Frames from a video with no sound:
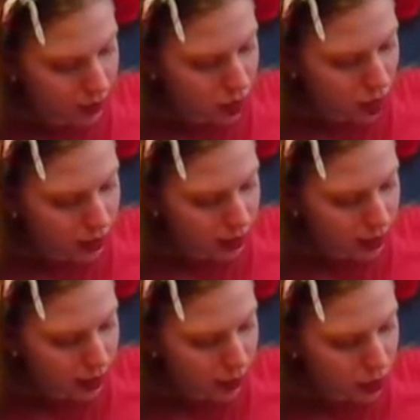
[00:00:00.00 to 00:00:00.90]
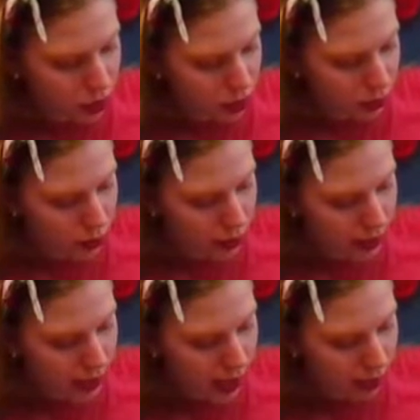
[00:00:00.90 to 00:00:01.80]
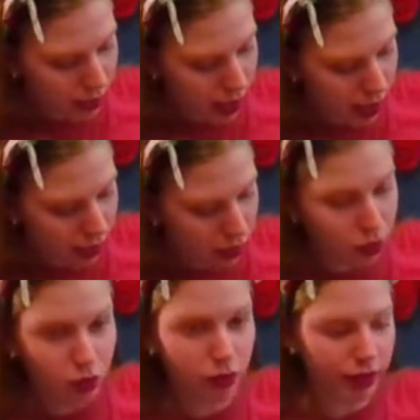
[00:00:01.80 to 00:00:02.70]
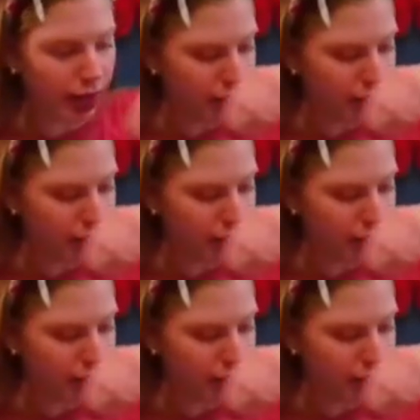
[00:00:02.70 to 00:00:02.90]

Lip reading: Toxins eventually break down and are destroyed